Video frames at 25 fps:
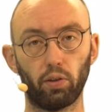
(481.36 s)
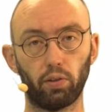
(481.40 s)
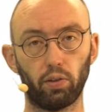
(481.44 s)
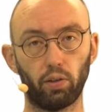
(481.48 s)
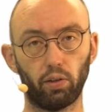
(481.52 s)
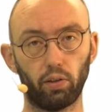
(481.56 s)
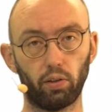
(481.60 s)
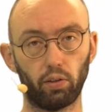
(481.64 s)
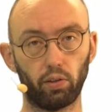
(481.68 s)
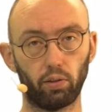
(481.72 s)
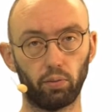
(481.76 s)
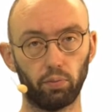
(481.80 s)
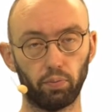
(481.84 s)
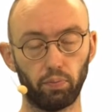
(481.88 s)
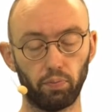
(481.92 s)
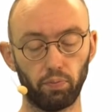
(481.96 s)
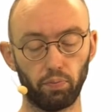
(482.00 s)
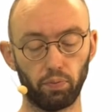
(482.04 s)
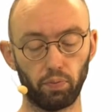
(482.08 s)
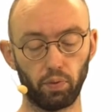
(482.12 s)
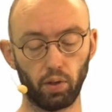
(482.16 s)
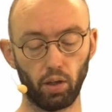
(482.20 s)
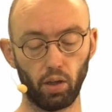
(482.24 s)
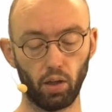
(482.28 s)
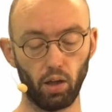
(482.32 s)
than it.
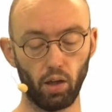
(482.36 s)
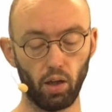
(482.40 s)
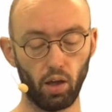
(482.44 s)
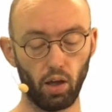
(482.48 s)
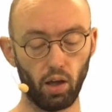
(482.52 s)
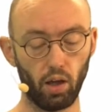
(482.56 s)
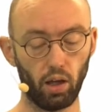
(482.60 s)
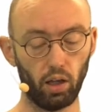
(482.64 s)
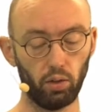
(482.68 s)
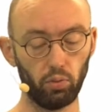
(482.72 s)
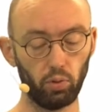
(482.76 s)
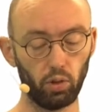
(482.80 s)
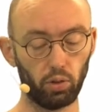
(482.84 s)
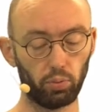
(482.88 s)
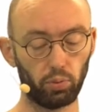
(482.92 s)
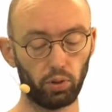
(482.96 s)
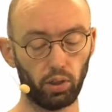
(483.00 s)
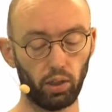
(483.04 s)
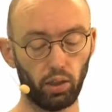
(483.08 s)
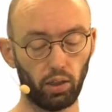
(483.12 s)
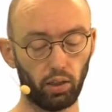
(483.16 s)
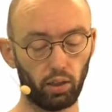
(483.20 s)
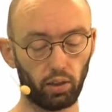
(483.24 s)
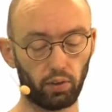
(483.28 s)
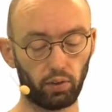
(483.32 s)
And we
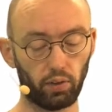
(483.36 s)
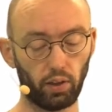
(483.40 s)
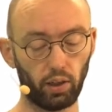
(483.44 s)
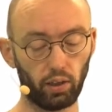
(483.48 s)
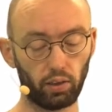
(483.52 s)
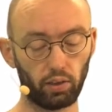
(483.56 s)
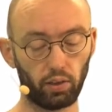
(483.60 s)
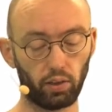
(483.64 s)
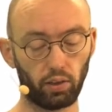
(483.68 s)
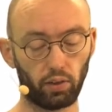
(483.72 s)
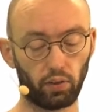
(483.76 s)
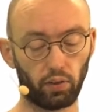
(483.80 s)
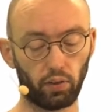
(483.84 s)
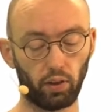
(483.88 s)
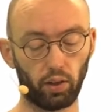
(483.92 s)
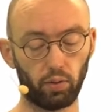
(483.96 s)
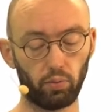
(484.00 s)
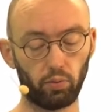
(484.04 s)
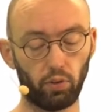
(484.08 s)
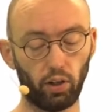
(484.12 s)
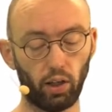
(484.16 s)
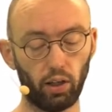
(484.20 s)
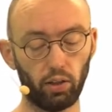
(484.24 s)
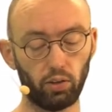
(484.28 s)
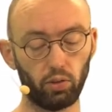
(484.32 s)
obtain exactly the same
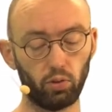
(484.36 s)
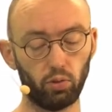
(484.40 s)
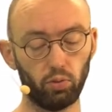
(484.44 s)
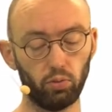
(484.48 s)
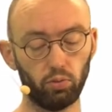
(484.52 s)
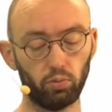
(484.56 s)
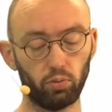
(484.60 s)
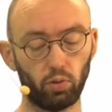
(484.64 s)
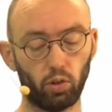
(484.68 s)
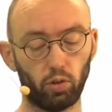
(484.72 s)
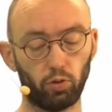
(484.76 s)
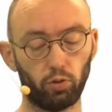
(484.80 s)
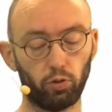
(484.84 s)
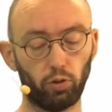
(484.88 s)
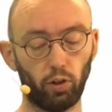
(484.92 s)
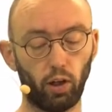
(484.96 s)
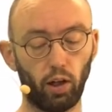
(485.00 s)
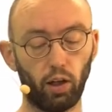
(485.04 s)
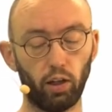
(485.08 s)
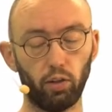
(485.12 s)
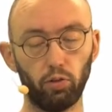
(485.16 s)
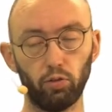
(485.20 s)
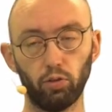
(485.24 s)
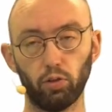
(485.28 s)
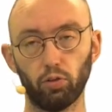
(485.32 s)
value of
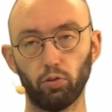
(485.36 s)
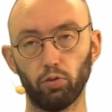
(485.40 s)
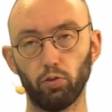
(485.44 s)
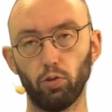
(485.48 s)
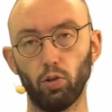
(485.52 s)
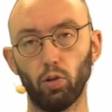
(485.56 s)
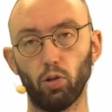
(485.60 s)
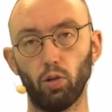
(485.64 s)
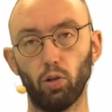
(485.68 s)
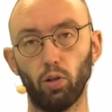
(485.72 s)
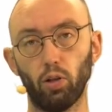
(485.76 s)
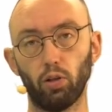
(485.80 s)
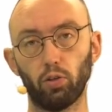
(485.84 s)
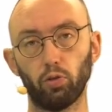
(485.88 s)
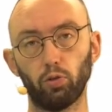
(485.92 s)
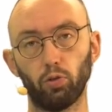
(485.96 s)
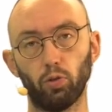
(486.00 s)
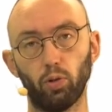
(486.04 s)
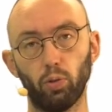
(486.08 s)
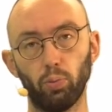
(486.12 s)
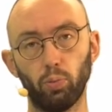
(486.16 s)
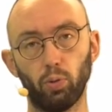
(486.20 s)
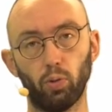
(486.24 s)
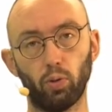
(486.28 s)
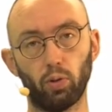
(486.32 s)
5 for all the
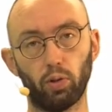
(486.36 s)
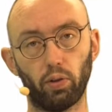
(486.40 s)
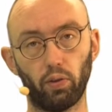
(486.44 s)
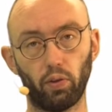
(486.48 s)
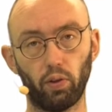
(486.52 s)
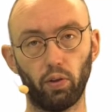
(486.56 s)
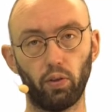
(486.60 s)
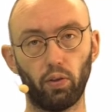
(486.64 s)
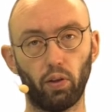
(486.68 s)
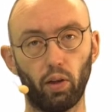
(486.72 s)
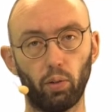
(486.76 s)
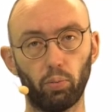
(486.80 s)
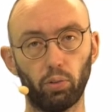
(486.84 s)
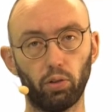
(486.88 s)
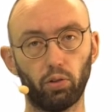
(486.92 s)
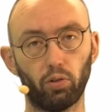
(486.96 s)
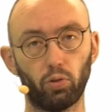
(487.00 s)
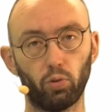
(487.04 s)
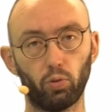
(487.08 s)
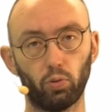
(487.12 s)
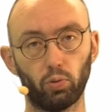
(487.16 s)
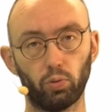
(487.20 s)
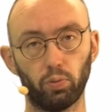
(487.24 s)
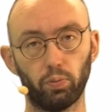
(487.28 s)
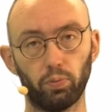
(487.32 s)
4 points in sample
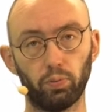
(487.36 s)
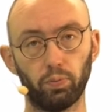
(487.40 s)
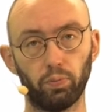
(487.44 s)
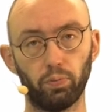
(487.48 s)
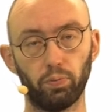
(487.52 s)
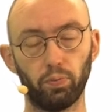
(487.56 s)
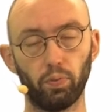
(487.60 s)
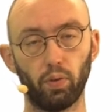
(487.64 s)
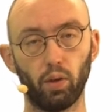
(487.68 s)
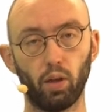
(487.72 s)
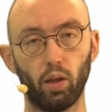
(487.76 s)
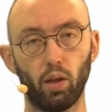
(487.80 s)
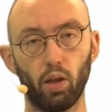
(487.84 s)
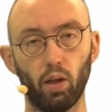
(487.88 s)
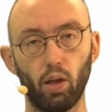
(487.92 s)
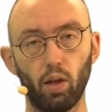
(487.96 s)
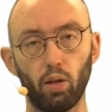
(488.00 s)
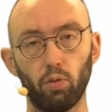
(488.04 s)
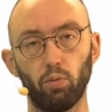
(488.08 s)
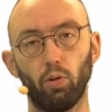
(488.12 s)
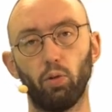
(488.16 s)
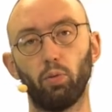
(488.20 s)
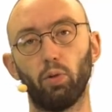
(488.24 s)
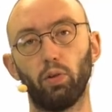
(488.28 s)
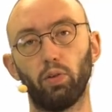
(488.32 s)
2.
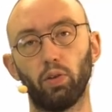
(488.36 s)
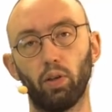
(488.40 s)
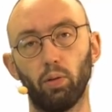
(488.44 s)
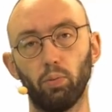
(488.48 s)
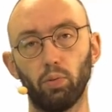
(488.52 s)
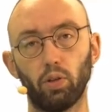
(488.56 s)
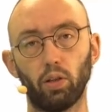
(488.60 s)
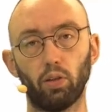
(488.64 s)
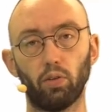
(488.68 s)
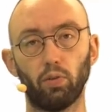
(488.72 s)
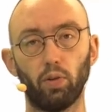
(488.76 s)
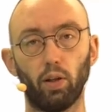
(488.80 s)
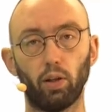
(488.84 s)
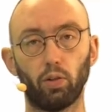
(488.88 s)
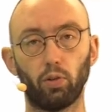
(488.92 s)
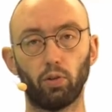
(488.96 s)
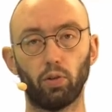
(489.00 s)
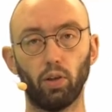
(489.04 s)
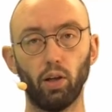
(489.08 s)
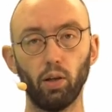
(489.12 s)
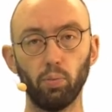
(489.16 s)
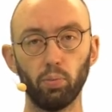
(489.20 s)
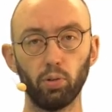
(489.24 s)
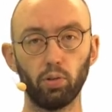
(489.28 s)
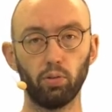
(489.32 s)
When we sum these values
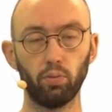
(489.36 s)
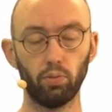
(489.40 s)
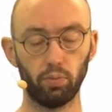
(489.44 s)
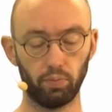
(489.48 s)
up,